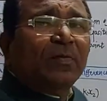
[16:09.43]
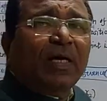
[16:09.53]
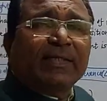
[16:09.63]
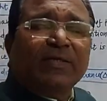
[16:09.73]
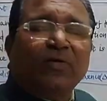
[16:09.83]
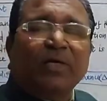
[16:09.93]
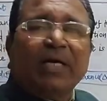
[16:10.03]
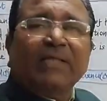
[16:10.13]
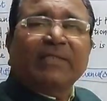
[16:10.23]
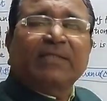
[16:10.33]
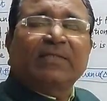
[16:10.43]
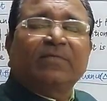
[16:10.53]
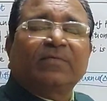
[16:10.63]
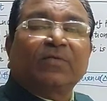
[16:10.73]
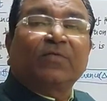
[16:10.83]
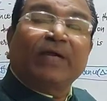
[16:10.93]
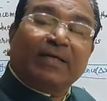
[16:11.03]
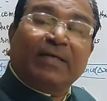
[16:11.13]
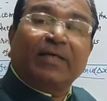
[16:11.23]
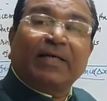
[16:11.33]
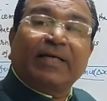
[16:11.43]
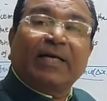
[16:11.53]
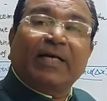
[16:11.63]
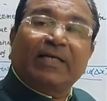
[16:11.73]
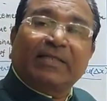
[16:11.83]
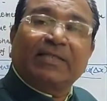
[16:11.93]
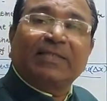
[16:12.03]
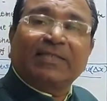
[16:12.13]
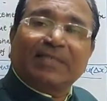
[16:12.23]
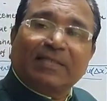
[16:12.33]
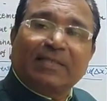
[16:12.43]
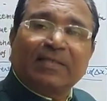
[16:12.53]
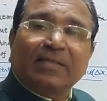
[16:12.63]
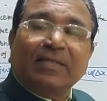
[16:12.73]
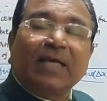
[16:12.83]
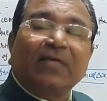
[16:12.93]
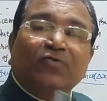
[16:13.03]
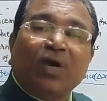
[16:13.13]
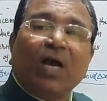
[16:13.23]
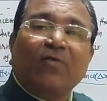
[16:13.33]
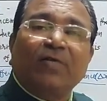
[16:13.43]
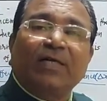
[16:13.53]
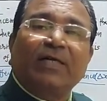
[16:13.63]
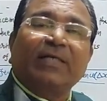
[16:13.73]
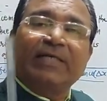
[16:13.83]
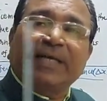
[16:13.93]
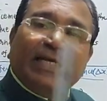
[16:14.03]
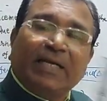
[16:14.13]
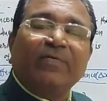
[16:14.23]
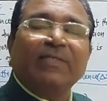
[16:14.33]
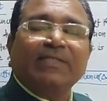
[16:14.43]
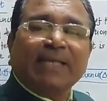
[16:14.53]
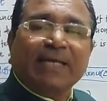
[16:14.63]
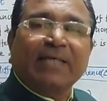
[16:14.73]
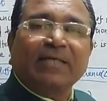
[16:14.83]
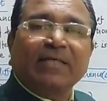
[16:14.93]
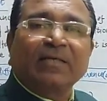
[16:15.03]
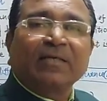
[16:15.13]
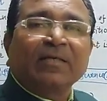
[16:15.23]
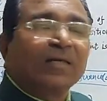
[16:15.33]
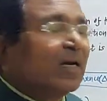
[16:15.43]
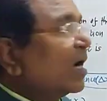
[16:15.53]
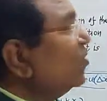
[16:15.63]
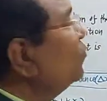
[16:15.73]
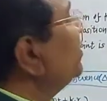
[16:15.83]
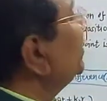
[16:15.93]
as long as vector analysis is concerned, that you have learned in 11th standard, how we